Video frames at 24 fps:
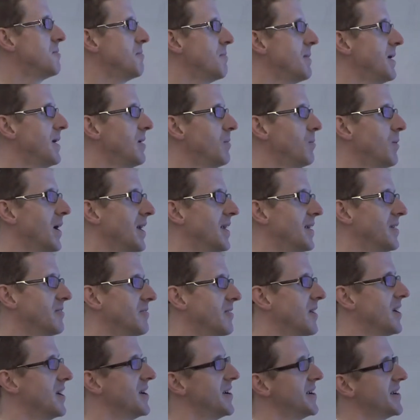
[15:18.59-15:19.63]
been well
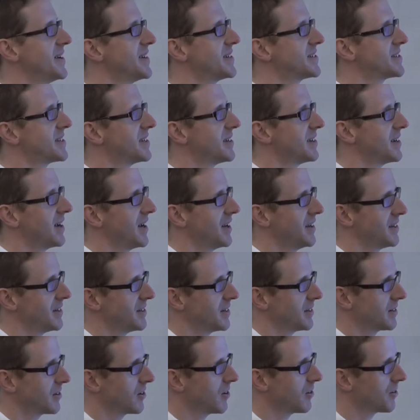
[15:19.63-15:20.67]
advised, and it
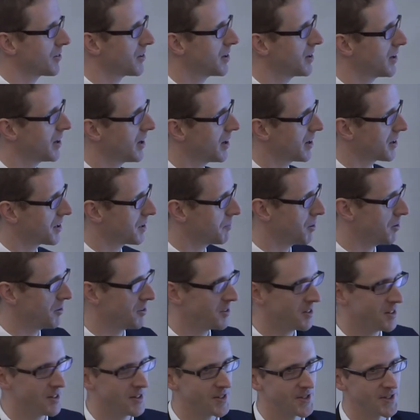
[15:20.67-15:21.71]
had got a
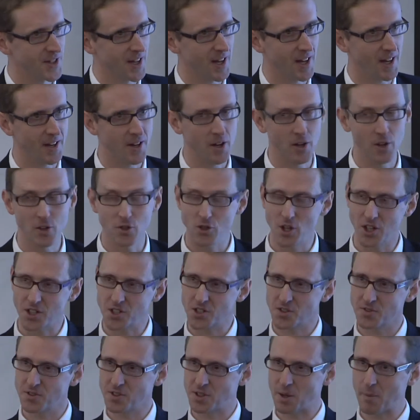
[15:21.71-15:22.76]
community design
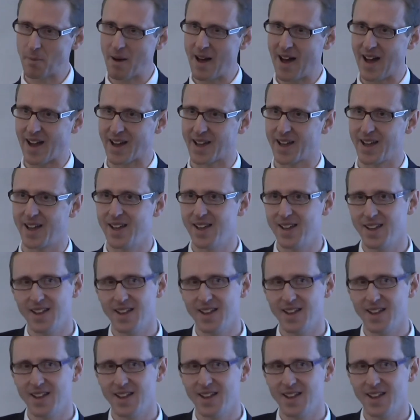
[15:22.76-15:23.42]
just for the back.